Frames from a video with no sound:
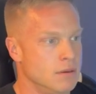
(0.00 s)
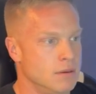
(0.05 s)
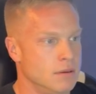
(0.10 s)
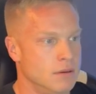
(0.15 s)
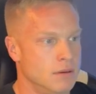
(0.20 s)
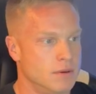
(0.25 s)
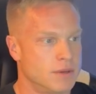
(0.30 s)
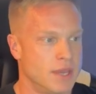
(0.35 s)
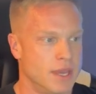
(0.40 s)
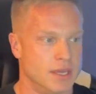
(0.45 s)

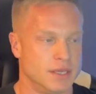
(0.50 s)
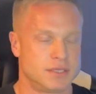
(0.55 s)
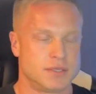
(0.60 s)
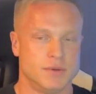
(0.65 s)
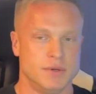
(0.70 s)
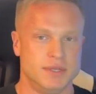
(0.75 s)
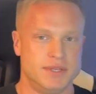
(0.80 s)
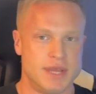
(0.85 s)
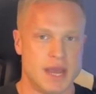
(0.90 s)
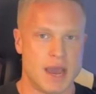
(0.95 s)
Okay,
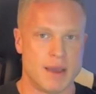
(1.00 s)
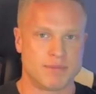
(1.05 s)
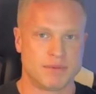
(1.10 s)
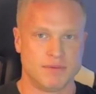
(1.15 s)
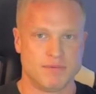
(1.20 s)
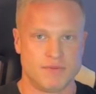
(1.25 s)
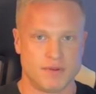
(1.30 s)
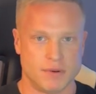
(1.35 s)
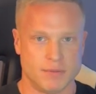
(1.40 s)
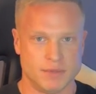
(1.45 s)
so
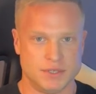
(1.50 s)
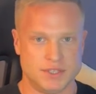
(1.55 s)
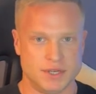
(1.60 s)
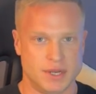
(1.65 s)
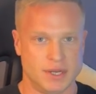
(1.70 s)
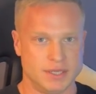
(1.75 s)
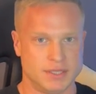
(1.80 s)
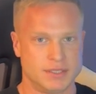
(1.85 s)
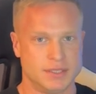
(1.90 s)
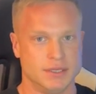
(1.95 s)
adaptive
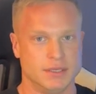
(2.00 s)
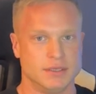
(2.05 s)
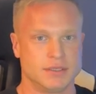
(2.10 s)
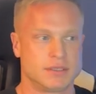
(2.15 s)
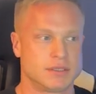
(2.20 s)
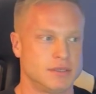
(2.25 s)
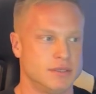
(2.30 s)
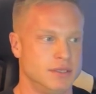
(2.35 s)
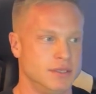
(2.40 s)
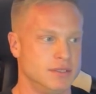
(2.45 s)

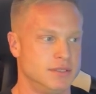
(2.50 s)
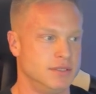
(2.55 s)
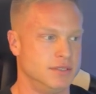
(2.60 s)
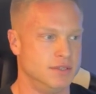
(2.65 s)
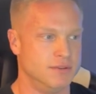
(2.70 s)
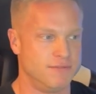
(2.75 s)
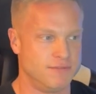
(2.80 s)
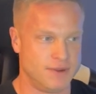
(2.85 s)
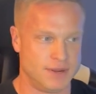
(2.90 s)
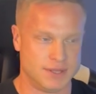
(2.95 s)
thermogenesis. This is
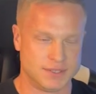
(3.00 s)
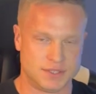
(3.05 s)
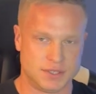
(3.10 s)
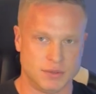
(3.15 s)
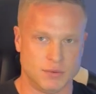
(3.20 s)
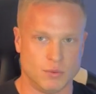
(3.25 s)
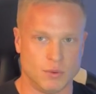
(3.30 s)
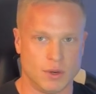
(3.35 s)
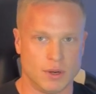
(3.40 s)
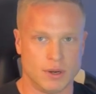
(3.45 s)
a
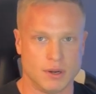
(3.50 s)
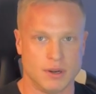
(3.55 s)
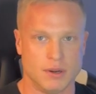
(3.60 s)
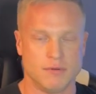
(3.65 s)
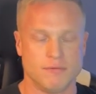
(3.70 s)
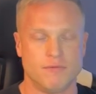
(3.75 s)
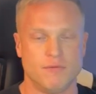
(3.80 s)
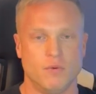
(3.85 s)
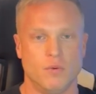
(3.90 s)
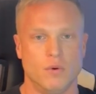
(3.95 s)
fancy
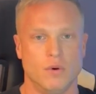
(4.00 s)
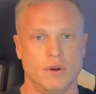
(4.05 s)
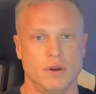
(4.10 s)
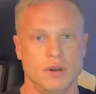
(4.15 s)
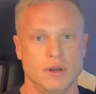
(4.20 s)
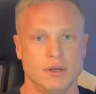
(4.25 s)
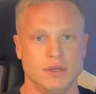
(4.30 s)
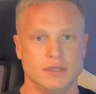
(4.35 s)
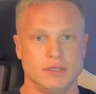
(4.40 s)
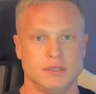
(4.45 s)
word
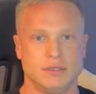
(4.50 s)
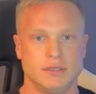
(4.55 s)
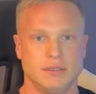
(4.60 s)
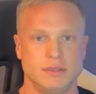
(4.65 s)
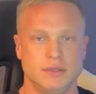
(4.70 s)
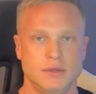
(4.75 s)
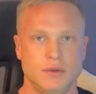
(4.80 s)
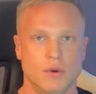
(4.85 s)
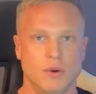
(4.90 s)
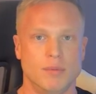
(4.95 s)
for
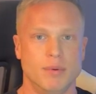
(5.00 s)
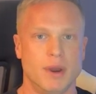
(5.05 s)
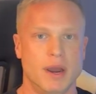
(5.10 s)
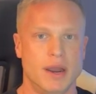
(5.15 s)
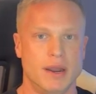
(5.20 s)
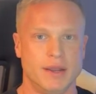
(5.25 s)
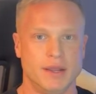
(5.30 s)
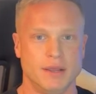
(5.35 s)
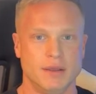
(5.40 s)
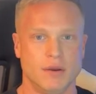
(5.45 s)
your
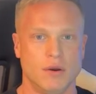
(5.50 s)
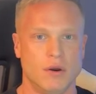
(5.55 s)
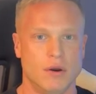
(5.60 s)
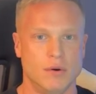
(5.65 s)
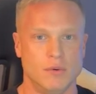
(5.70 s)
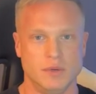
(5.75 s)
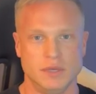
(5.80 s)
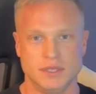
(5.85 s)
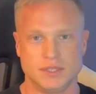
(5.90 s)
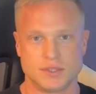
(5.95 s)
body
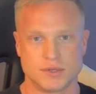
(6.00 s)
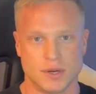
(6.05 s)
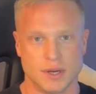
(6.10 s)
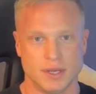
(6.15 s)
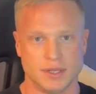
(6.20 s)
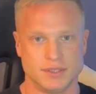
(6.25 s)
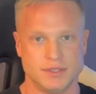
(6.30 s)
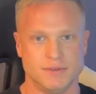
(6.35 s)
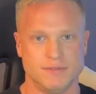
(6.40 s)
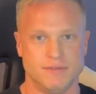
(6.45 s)
always
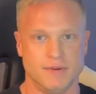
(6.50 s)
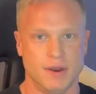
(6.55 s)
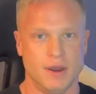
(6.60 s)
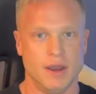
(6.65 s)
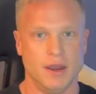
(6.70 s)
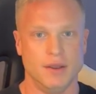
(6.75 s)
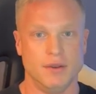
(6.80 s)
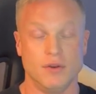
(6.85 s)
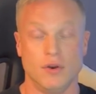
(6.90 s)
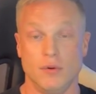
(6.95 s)
trying to
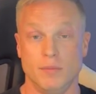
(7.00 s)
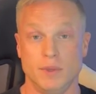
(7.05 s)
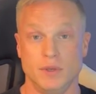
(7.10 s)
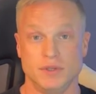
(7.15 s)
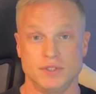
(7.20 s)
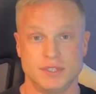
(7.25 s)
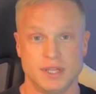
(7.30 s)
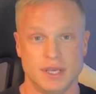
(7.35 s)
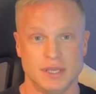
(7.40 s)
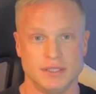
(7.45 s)
find
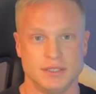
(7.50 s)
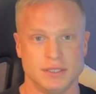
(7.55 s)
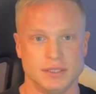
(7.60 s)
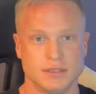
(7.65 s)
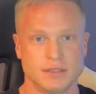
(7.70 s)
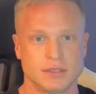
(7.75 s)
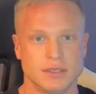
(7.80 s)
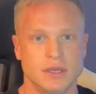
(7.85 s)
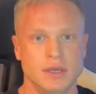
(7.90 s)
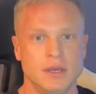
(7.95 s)

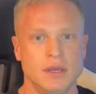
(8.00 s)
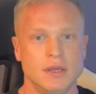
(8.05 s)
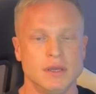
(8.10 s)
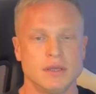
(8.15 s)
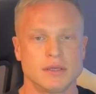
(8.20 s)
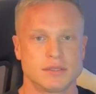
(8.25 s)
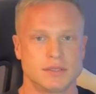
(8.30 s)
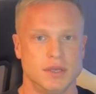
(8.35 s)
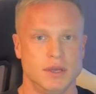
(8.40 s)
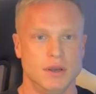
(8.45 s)
homeostasis.
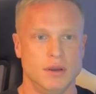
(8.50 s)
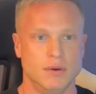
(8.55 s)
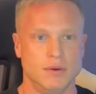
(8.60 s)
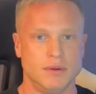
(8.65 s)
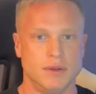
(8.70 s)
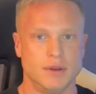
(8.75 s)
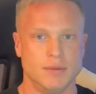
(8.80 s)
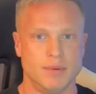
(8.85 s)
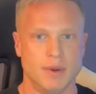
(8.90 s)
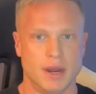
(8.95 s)
So
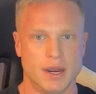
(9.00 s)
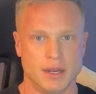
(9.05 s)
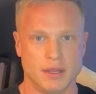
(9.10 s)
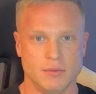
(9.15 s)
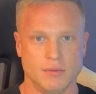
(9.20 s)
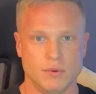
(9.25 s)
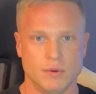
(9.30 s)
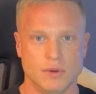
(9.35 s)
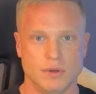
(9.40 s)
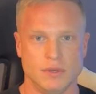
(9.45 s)
your body
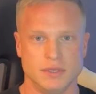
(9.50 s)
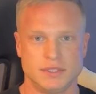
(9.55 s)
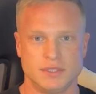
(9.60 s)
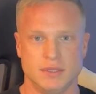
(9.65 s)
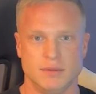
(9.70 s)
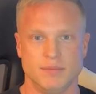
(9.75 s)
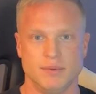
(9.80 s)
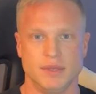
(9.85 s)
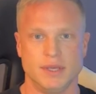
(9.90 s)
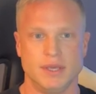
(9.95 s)
will
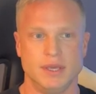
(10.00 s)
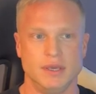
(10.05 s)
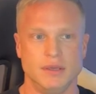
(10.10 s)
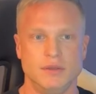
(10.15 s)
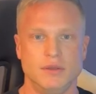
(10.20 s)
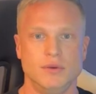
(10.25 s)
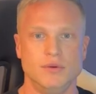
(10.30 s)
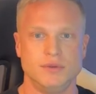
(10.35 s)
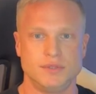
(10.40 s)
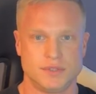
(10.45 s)
simply get
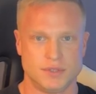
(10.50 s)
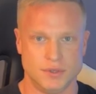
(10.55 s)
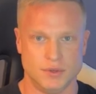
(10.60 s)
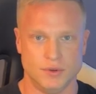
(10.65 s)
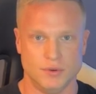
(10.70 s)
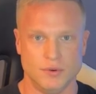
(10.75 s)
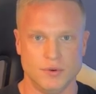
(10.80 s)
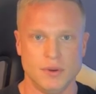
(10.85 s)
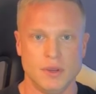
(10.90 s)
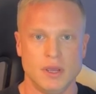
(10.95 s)
used
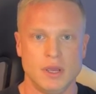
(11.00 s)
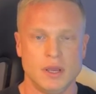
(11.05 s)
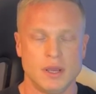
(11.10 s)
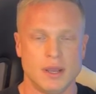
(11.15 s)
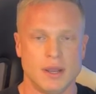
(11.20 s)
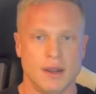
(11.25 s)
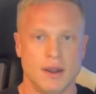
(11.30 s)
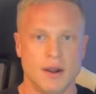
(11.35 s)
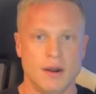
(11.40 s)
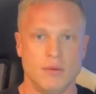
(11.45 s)
to
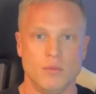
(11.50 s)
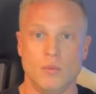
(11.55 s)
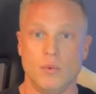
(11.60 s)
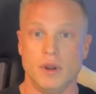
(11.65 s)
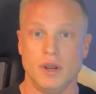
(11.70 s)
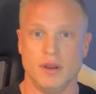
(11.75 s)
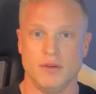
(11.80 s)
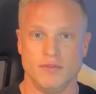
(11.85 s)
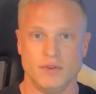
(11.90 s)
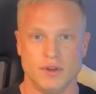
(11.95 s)

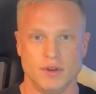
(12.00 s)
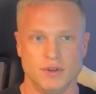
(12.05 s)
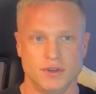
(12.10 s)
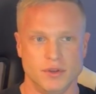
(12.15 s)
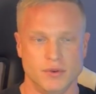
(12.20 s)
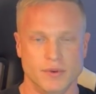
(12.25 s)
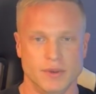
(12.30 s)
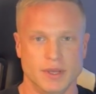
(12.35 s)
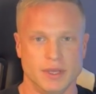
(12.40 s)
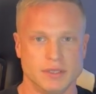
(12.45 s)
whatever you're
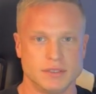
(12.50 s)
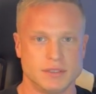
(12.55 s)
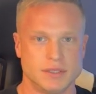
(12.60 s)
doing.